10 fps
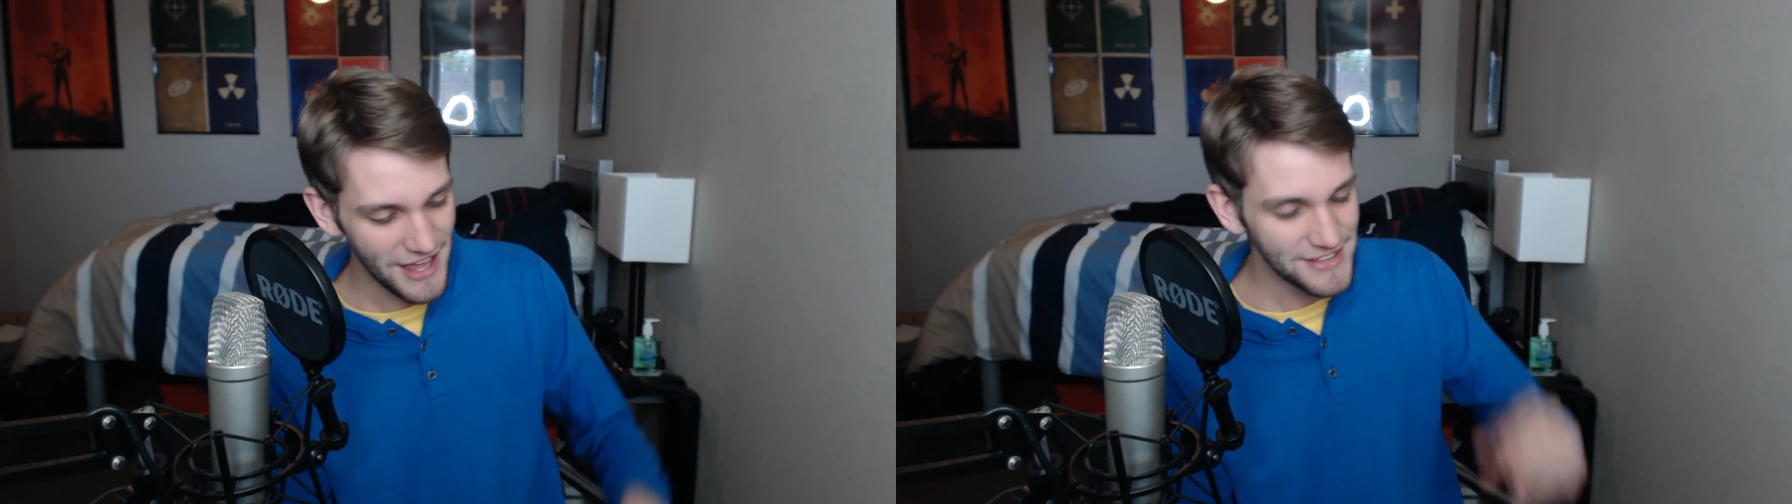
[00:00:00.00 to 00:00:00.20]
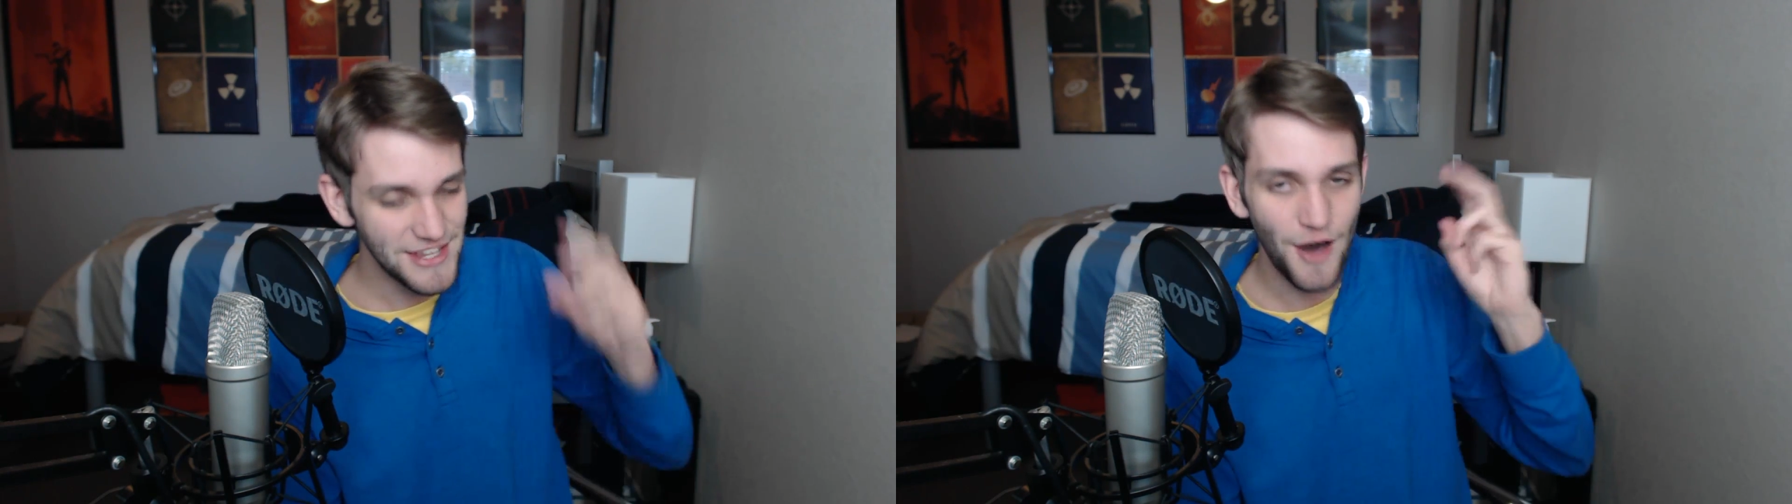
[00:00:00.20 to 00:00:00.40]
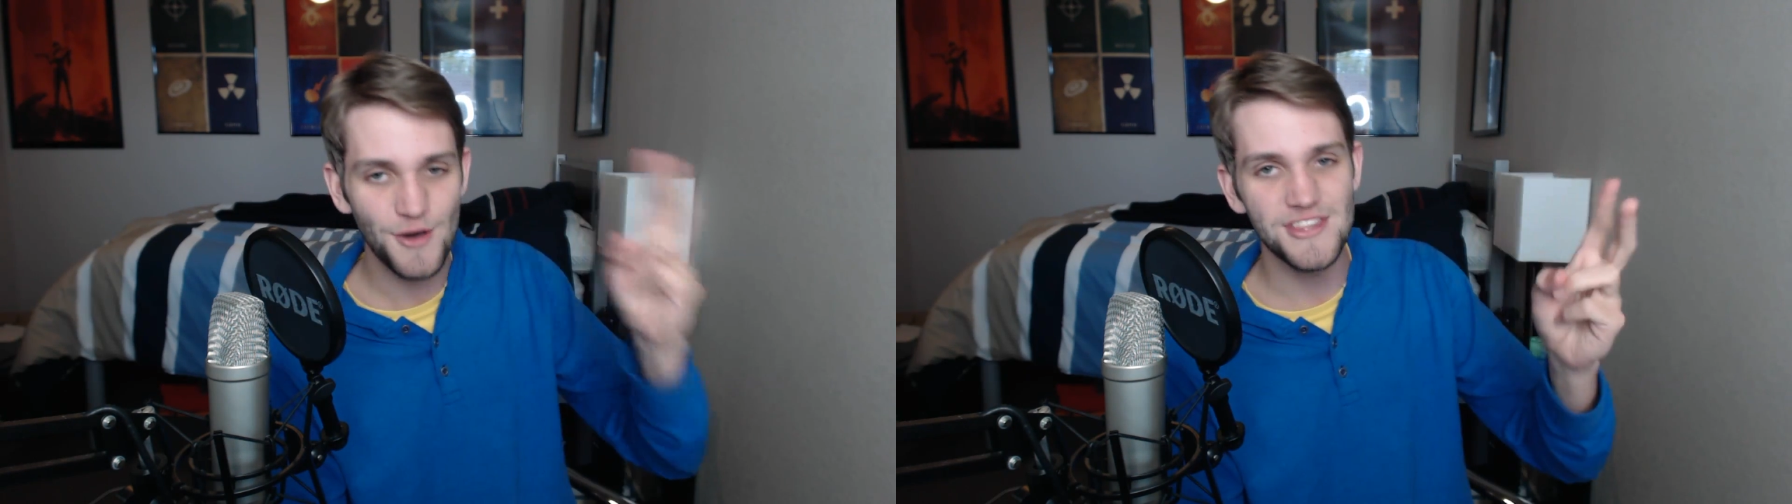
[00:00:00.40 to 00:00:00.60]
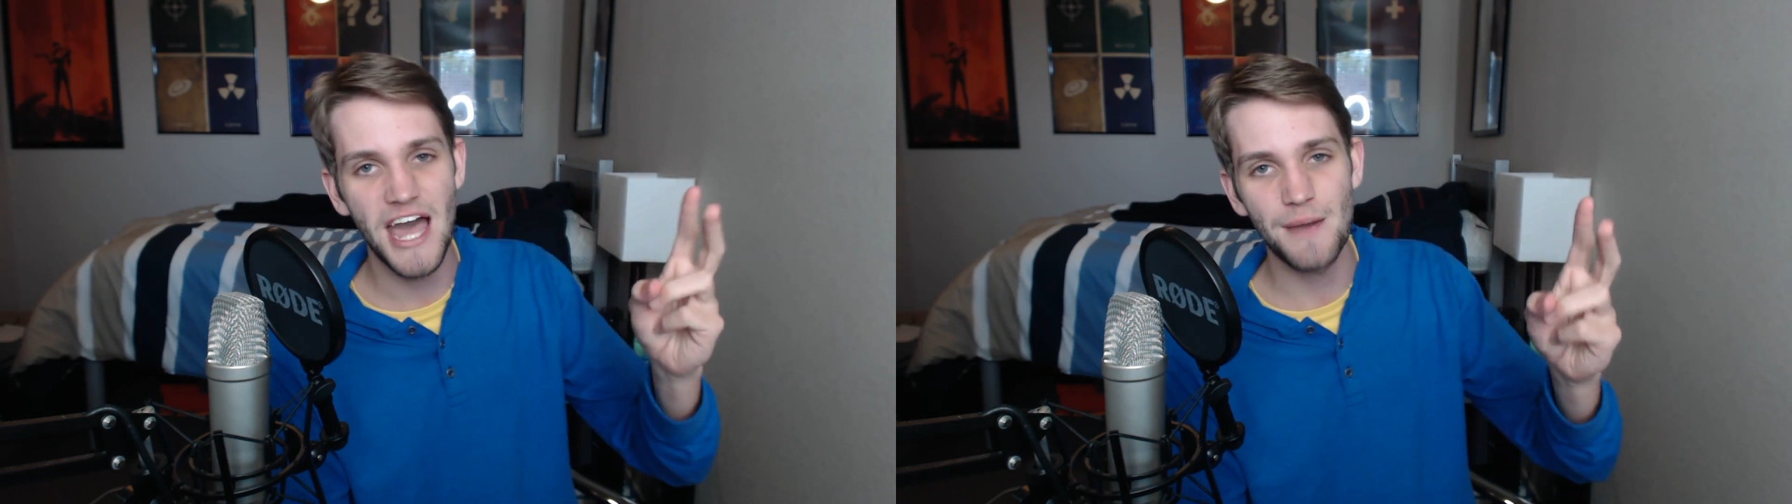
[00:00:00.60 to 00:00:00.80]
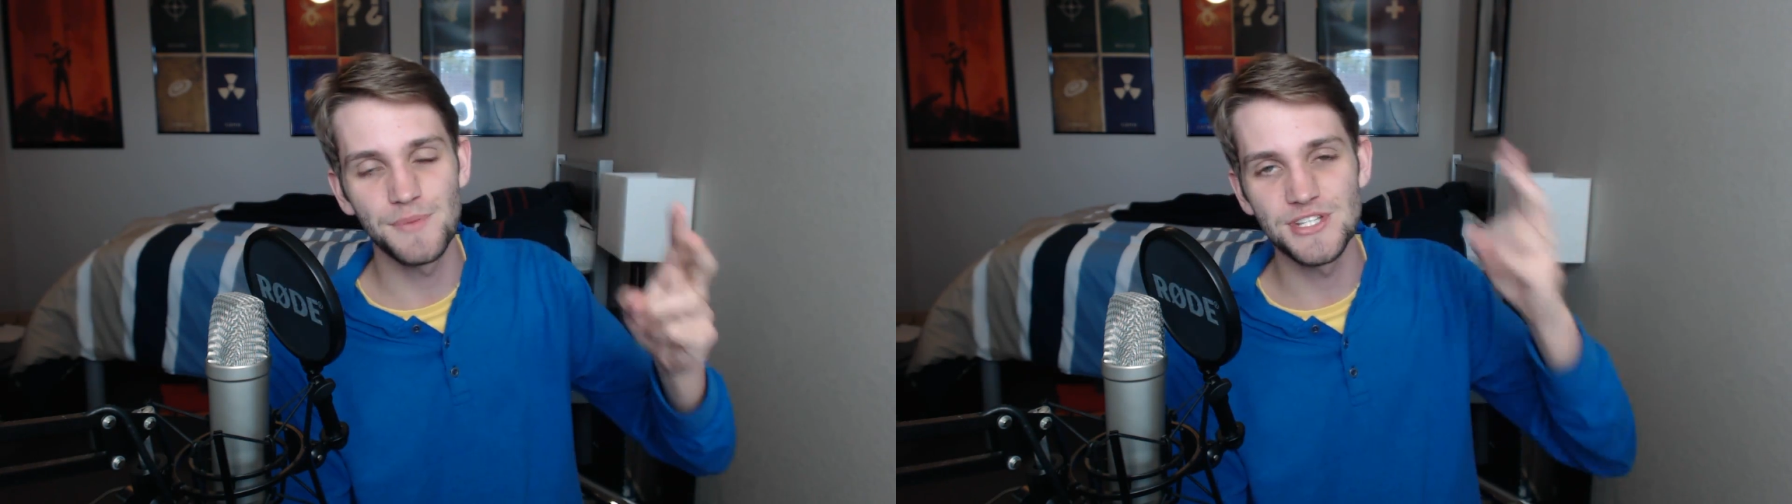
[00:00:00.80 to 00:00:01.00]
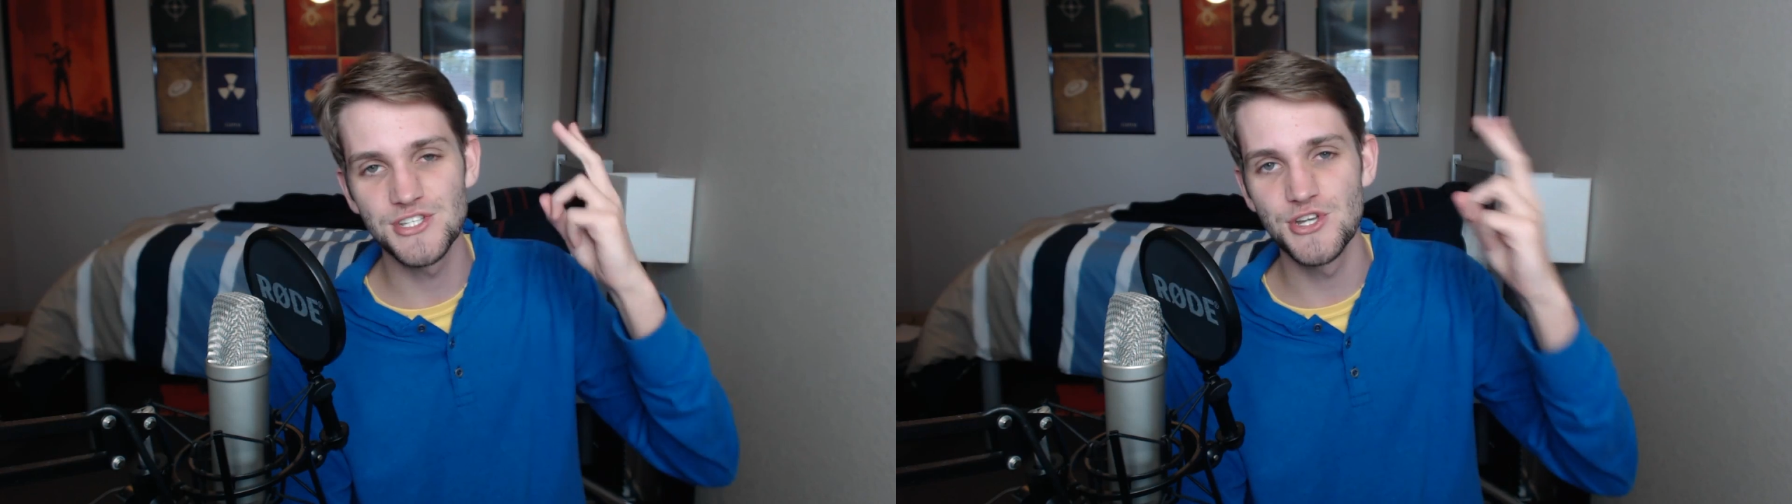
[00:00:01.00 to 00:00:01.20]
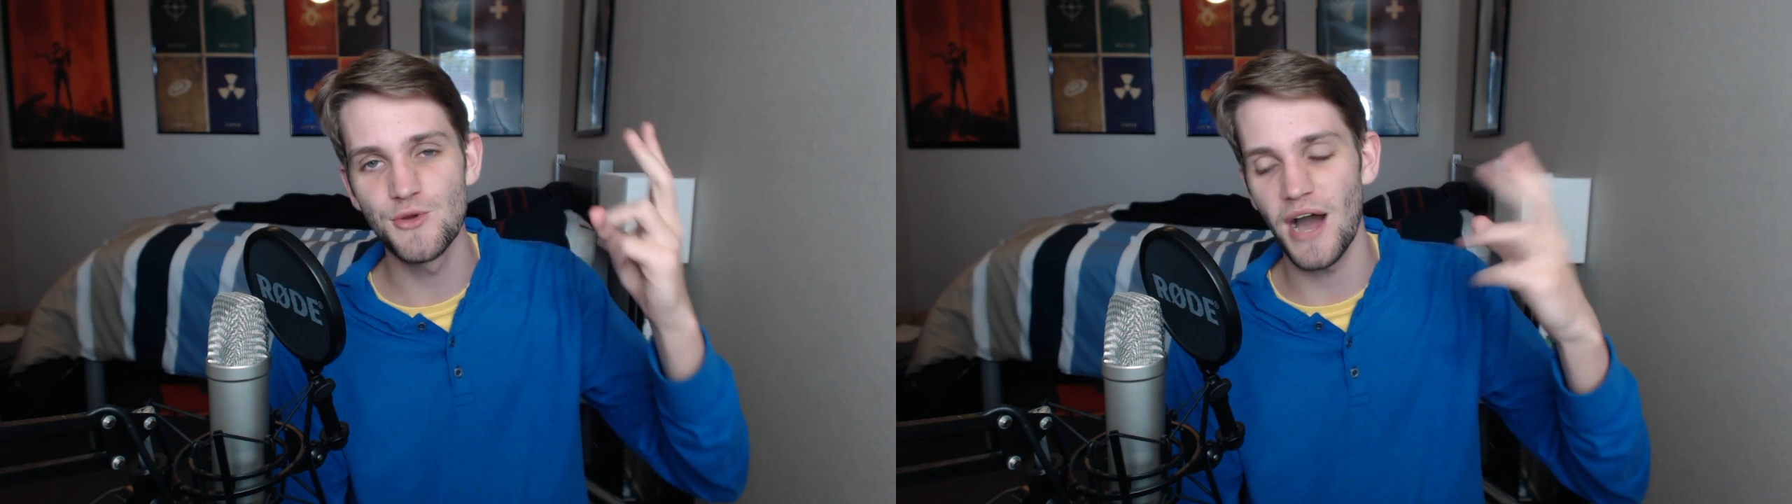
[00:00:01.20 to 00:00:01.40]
Not only that, but two,